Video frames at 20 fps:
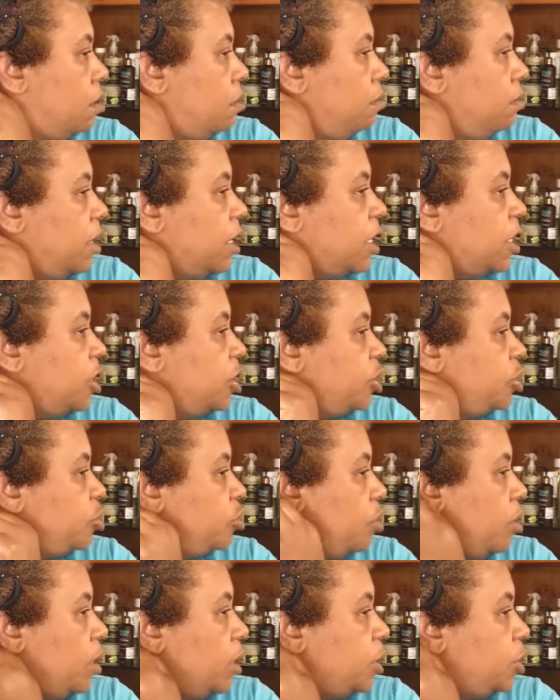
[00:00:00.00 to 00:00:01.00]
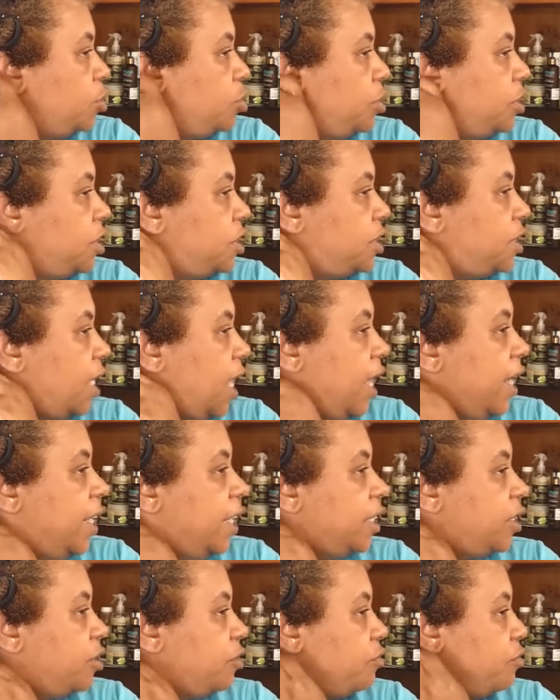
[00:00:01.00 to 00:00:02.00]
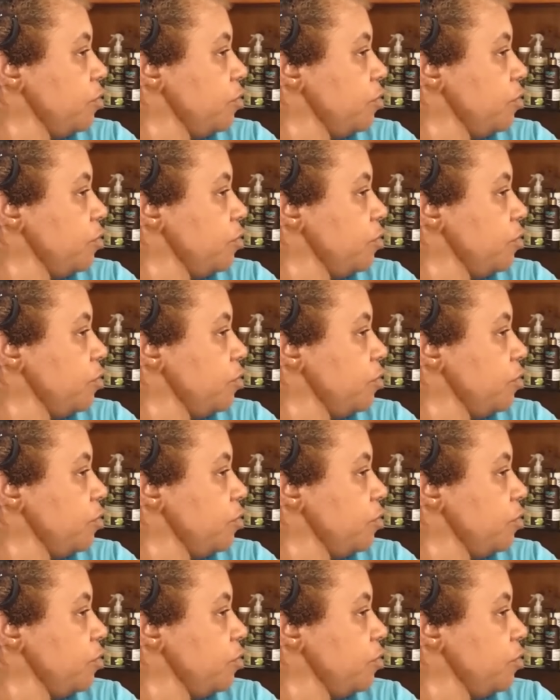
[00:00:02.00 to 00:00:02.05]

Making sure I twist tight at the